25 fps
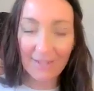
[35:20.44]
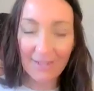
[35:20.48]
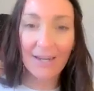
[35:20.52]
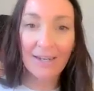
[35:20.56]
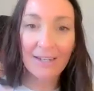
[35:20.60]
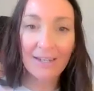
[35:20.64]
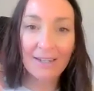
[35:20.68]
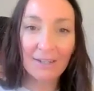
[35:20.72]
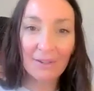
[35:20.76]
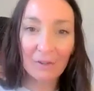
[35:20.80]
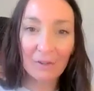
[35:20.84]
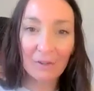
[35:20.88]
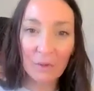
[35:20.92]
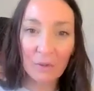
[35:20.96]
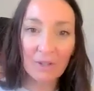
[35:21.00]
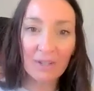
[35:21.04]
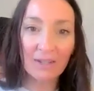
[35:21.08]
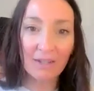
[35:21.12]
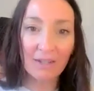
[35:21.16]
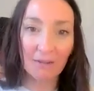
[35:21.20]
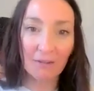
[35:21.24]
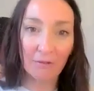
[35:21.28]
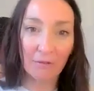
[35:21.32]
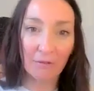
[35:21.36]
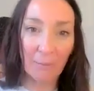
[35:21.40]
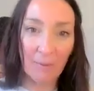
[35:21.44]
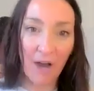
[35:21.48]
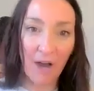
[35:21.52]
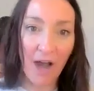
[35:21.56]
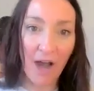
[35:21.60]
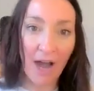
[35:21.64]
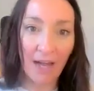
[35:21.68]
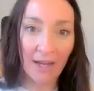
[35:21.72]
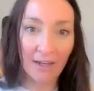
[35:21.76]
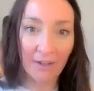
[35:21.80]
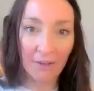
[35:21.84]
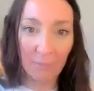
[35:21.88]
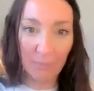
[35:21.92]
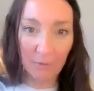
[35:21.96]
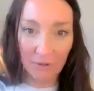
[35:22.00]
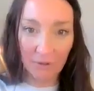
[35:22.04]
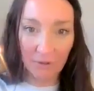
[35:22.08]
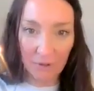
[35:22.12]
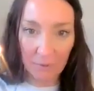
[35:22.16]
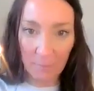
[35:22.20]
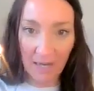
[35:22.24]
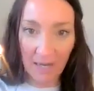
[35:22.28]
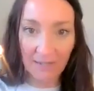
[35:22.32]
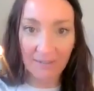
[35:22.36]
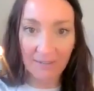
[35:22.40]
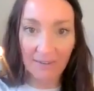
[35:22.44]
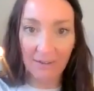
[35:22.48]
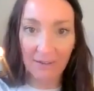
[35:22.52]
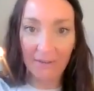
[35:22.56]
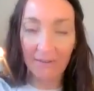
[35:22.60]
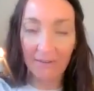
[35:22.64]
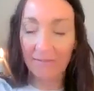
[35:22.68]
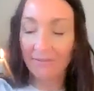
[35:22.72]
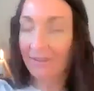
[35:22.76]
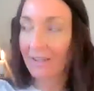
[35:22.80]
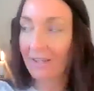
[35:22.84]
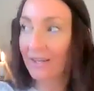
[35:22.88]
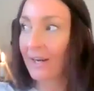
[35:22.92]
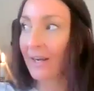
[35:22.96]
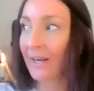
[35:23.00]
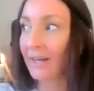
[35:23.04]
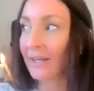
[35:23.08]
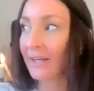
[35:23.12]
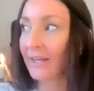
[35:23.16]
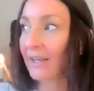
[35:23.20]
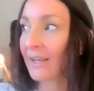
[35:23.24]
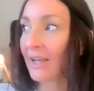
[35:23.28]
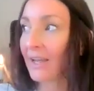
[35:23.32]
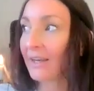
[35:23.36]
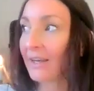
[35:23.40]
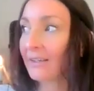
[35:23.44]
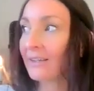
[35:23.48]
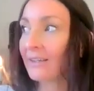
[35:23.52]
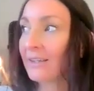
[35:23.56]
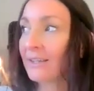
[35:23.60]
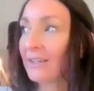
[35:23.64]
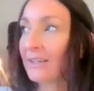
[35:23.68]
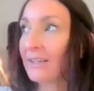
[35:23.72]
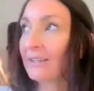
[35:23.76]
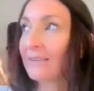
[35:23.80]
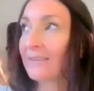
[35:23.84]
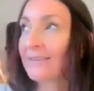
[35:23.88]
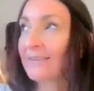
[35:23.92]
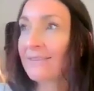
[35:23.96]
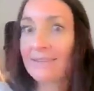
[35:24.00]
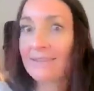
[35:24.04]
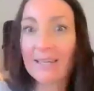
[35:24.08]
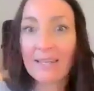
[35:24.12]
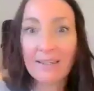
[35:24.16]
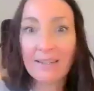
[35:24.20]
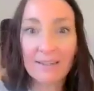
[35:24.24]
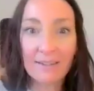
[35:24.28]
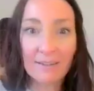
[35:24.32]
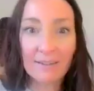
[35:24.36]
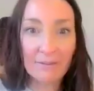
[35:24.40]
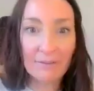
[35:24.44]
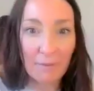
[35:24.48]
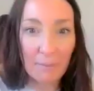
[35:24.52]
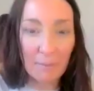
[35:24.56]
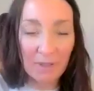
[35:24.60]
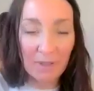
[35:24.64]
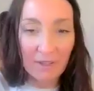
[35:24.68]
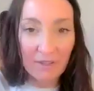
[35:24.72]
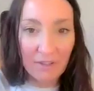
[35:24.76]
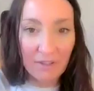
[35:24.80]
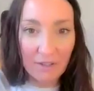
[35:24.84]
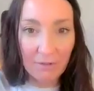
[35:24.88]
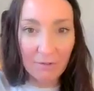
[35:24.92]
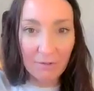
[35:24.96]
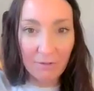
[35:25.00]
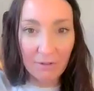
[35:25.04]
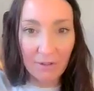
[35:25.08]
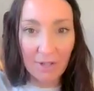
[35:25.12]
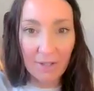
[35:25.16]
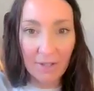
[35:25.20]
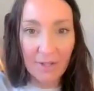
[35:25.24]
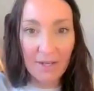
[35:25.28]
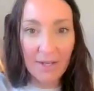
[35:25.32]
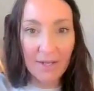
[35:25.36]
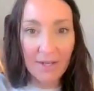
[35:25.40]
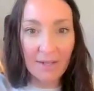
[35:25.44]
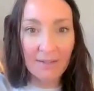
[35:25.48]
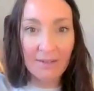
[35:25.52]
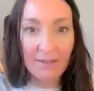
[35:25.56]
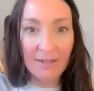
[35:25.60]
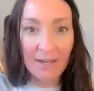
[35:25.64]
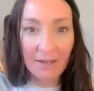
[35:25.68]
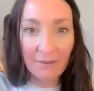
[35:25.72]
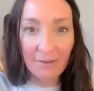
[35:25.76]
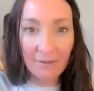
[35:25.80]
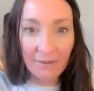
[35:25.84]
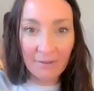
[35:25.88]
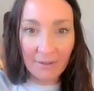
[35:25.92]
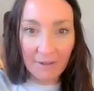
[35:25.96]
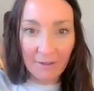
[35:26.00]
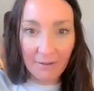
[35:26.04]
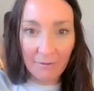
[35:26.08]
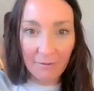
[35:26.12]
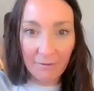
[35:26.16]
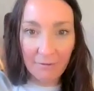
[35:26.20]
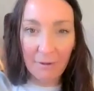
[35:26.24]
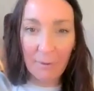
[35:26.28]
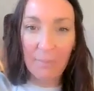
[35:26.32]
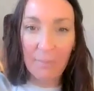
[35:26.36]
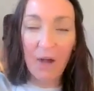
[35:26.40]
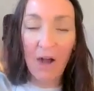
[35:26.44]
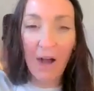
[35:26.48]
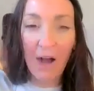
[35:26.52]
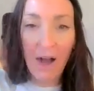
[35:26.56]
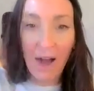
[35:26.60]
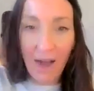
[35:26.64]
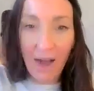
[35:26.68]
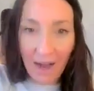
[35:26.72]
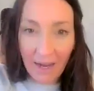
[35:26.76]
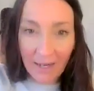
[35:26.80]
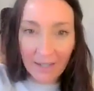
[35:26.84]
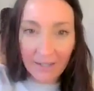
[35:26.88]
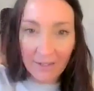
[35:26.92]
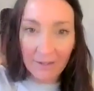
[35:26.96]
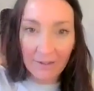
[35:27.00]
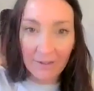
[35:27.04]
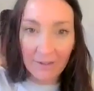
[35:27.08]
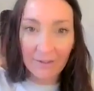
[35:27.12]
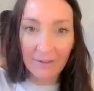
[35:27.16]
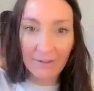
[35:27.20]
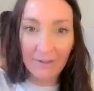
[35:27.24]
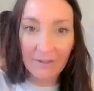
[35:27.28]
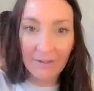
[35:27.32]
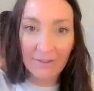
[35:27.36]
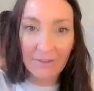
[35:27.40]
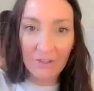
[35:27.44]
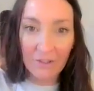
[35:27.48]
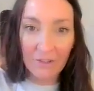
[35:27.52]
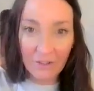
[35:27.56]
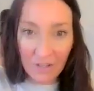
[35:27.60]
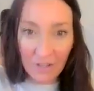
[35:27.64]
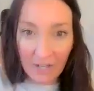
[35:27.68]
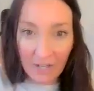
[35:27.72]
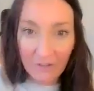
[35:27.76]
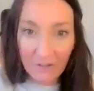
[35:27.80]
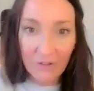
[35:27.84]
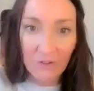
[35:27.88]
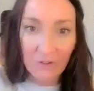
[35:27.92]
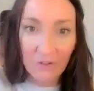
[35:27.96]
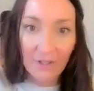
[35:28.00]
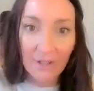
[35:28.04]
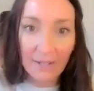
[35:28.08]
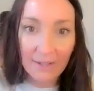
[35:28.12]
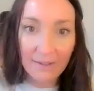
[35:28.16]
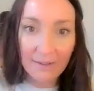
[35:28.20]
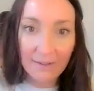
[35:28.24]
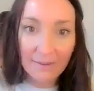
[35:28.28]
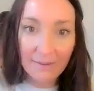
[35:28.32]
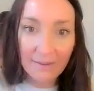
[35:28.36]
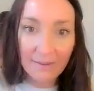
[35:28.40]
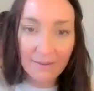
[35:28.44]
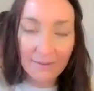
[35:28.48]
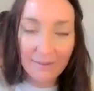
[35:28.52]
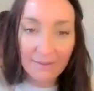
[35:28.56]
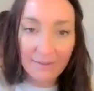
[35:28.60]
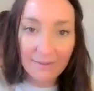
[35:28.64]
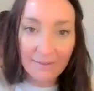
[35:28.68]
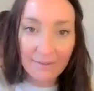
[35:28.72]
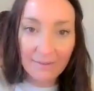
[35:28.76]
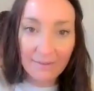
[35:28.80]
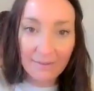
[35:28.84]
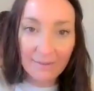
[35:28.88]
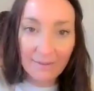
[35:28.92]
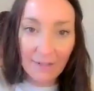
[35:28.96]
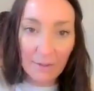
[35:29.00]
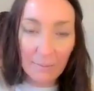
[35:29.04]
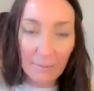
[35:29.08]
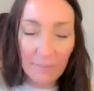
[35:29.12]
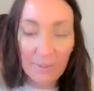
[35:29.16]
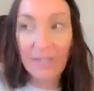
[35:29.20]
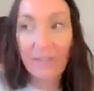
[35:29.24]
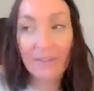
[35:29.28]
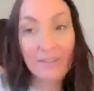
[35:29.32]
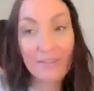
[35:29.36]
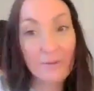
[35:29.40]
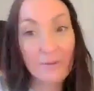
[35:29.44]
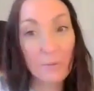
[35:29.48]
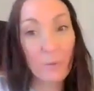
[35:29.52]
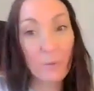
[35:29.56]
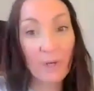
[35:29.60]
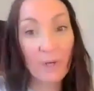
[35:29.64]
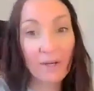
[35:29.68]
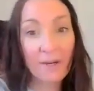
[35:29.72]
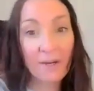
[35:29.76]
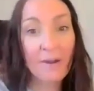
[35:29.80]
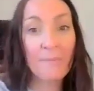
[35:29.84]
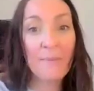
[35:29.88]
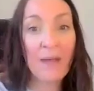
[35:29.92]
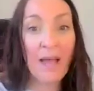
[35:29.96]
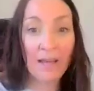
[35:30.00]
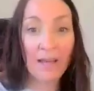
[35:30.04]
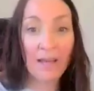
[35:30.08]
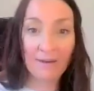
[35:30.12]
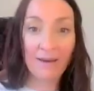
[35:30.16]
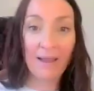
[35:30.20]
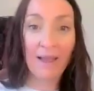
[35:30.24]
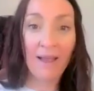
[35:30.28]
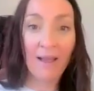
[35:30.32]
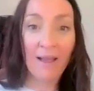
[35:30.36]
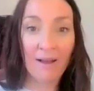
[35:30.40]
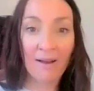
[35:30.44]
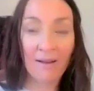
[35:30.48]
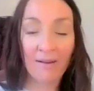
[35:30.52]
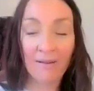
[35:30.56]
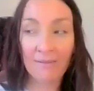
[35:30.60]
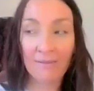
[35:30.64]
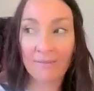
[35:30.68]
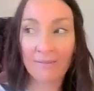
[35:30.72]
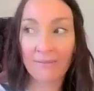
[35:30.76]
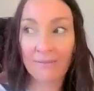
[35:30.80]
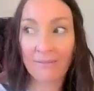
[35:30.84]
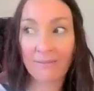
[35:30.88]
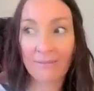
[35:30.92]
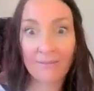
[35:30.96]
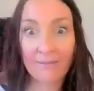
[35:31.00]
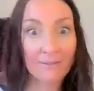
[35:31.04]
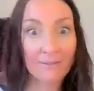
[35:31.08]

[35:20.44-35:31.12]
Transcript: that I can look at this from a higher perspective, that I can see this from a different narrative, from a higher trajectory? Because where I'm at now,